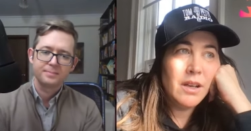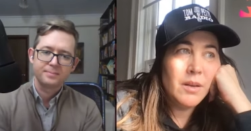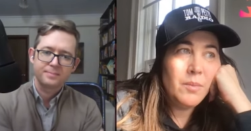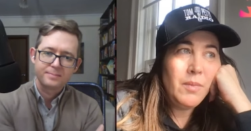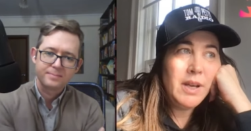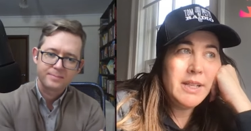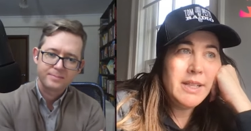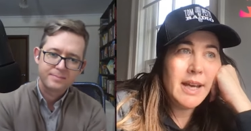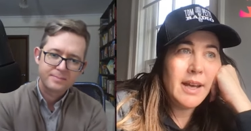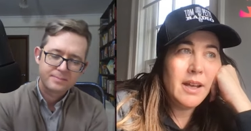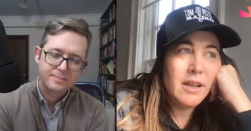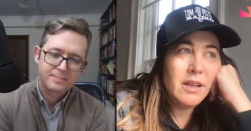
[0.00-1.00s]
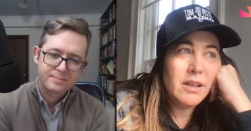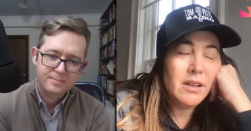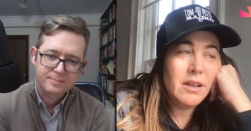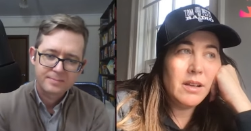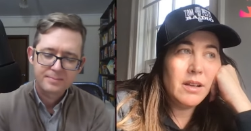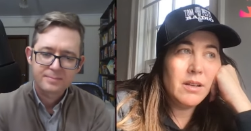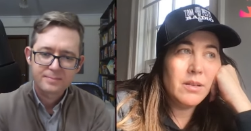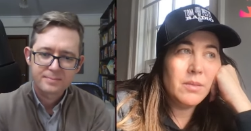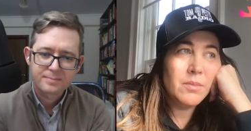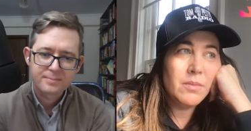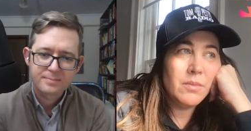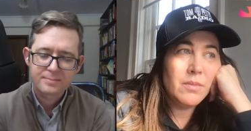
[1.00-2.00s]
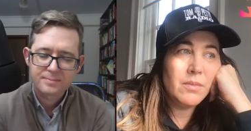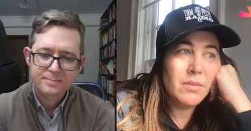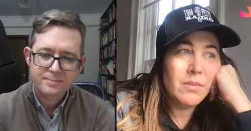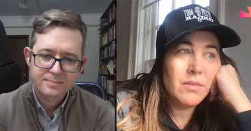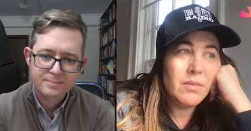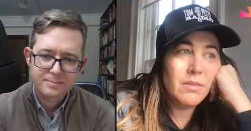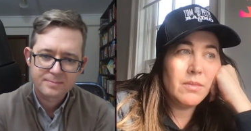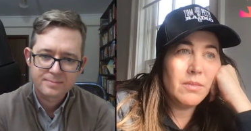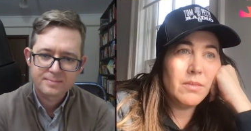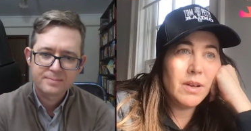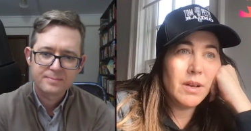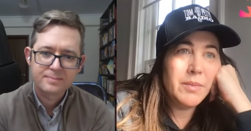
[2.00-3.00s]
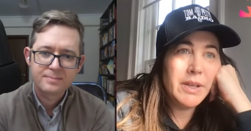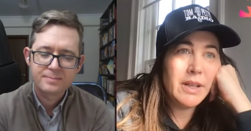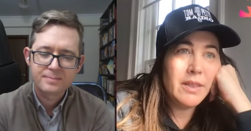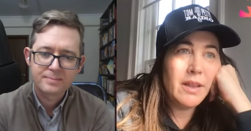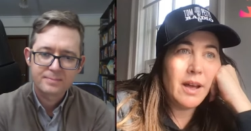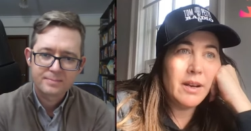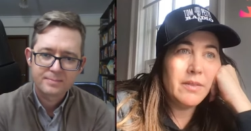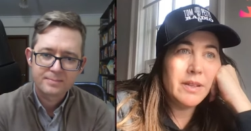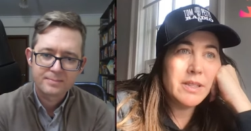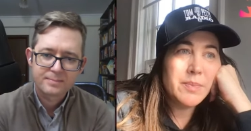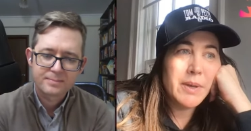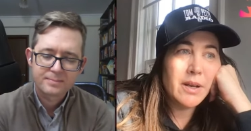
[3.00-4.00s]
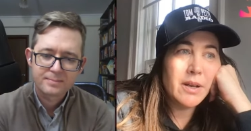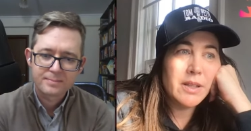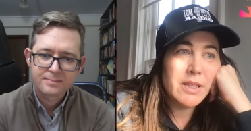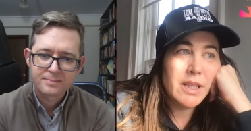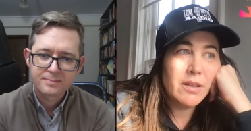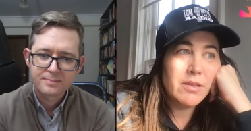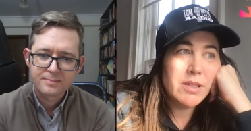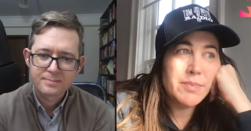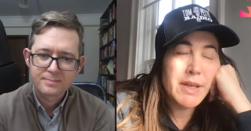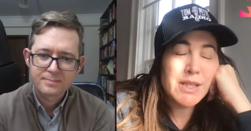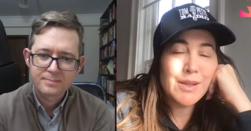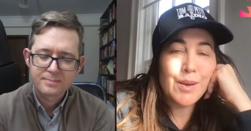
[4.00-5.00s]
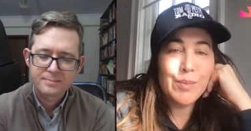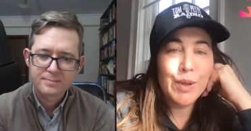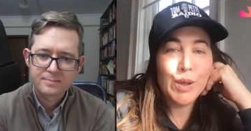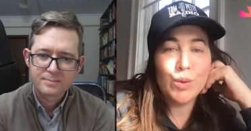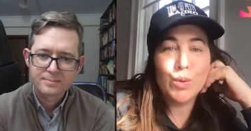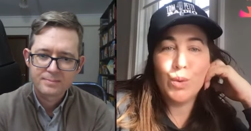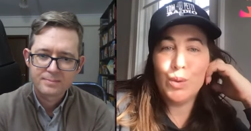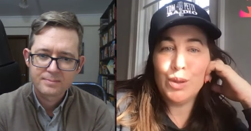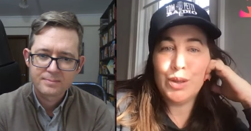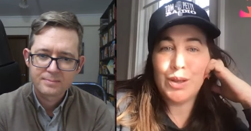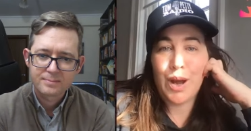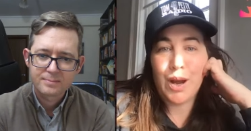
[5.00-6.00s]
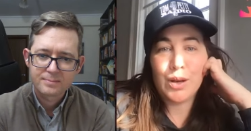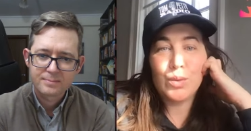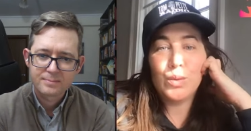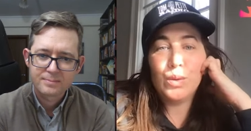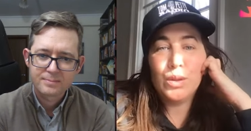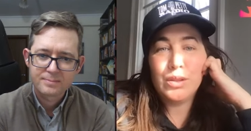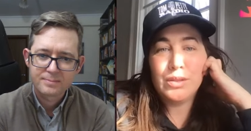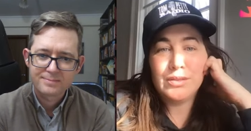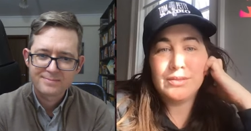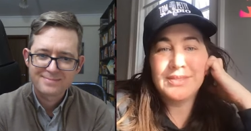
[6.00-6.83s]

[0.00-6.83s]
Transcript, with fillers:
Speaker 1: My dad, um, I mean, a lot of his parenting was based on being cool or not cool.